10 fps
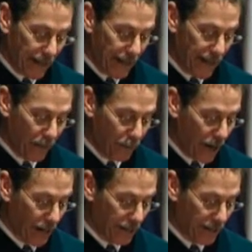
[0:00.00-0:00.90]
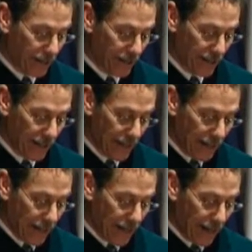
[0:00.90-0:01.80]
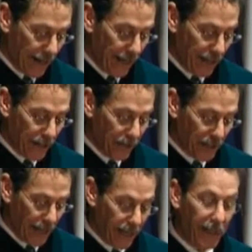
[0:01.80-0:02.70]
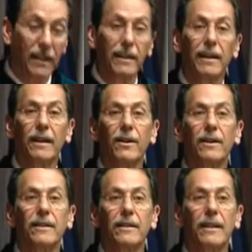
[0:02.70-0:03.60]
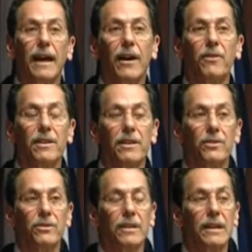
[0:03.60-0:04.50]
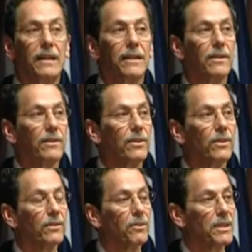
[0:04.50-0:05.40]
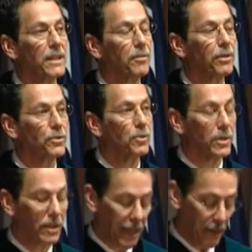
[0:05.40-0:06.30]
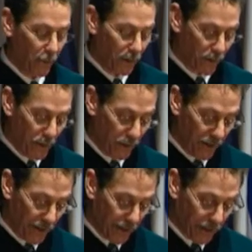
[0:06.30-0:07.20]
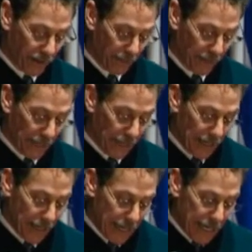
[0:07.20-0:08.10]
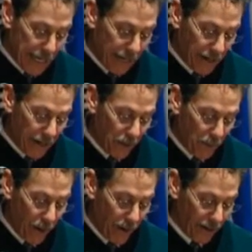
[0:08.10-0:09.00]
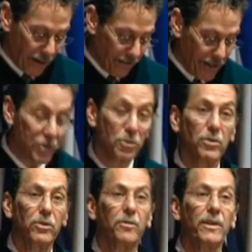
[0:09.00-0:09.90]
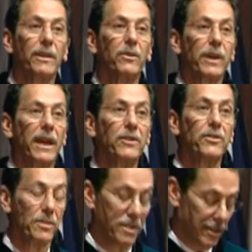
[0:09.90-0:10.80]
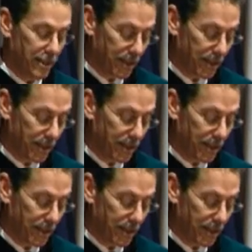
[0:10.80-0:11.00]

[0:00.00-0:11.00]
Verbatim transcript: uh, process uh, in understanding uh, how these uh, receptors work and what was revealed. Now, another part of this room that we entered